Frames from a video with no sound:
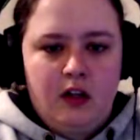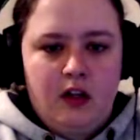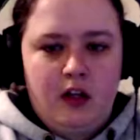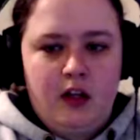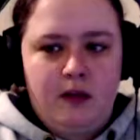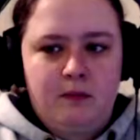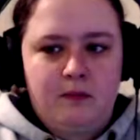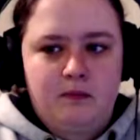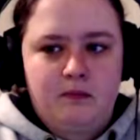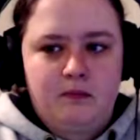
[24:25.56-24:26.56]
Um,
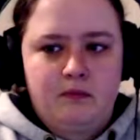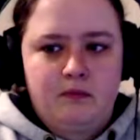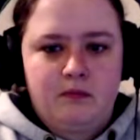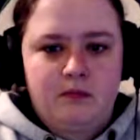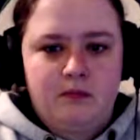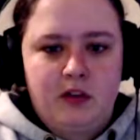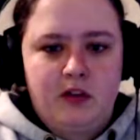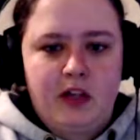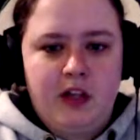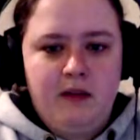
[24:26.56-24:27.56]

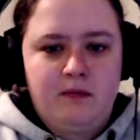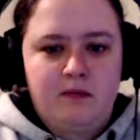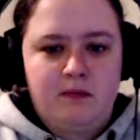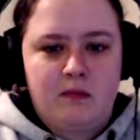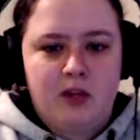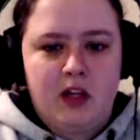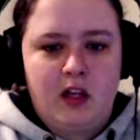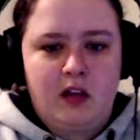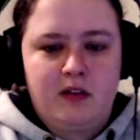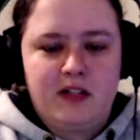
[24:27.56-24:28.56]
Okay.
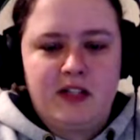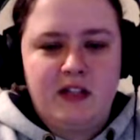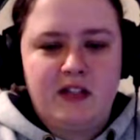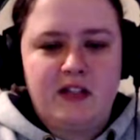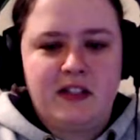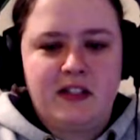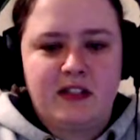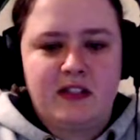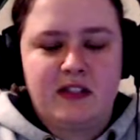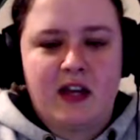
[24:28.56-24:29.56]
Uh, descent into
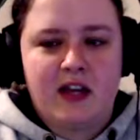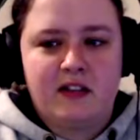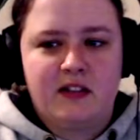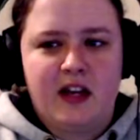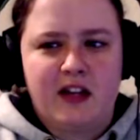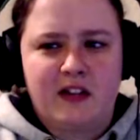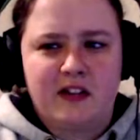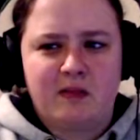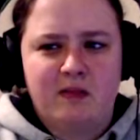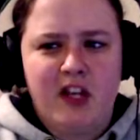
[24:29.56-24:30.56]
the dark
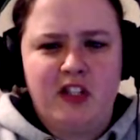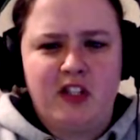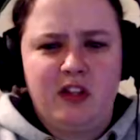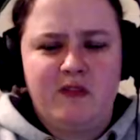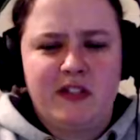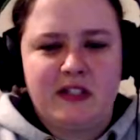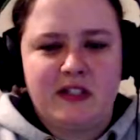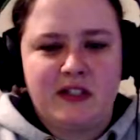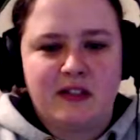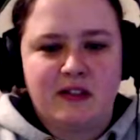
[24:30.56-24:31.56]
darkness. Rescue the
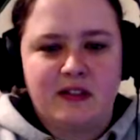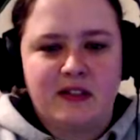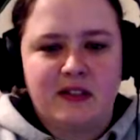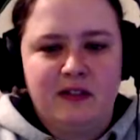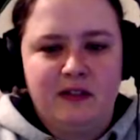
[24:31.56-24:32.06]
citizens.